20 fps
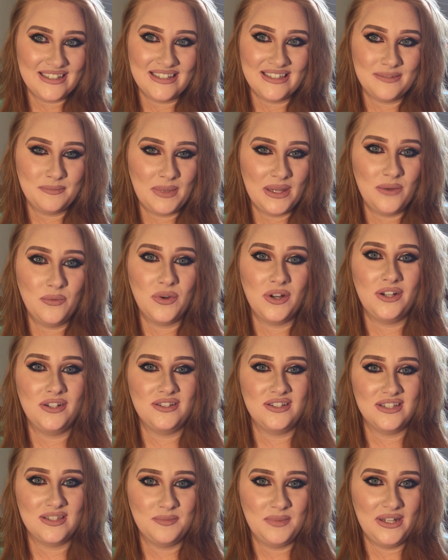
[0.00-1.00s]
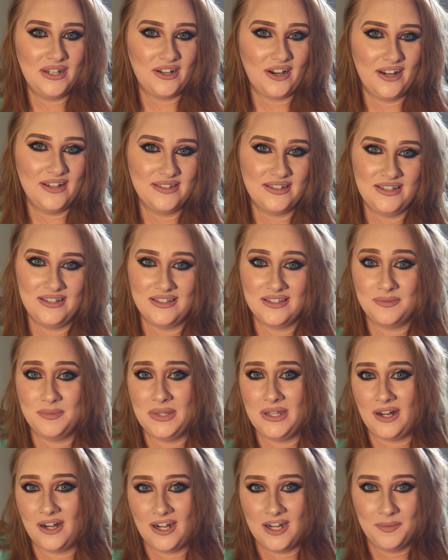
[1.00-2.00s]
just be weird, just be crazy, just
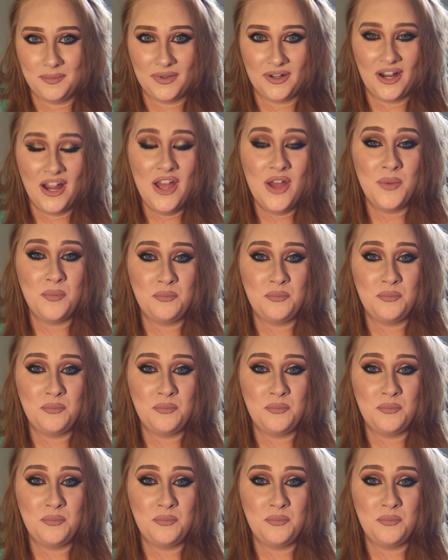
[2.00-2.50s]
be hyper,